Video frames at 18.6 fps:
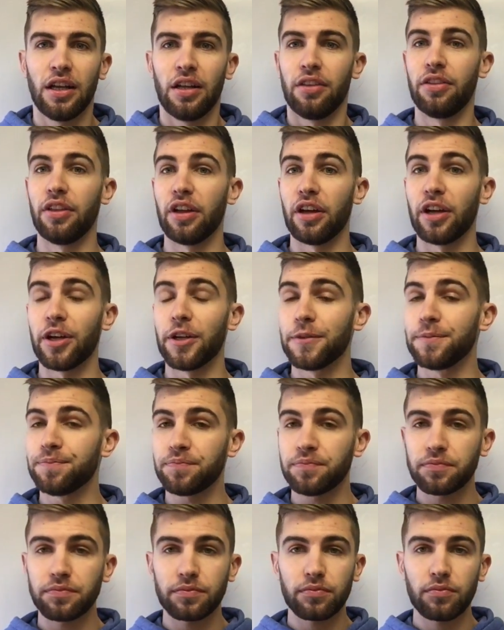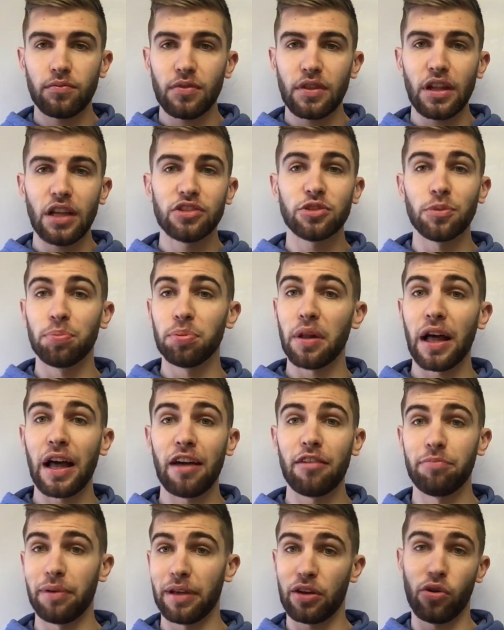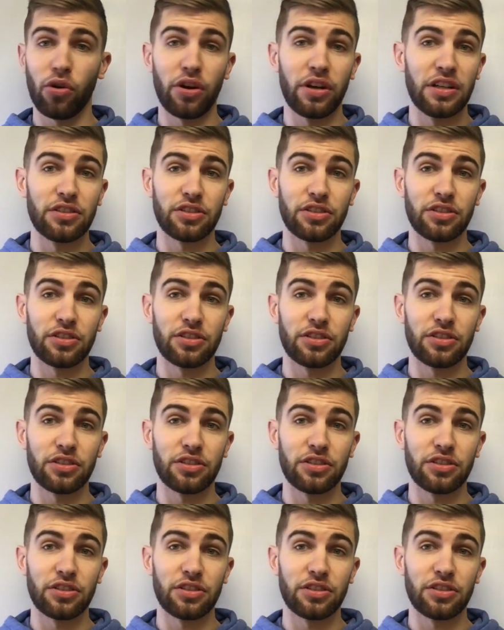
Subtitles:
the supply of Bitcoin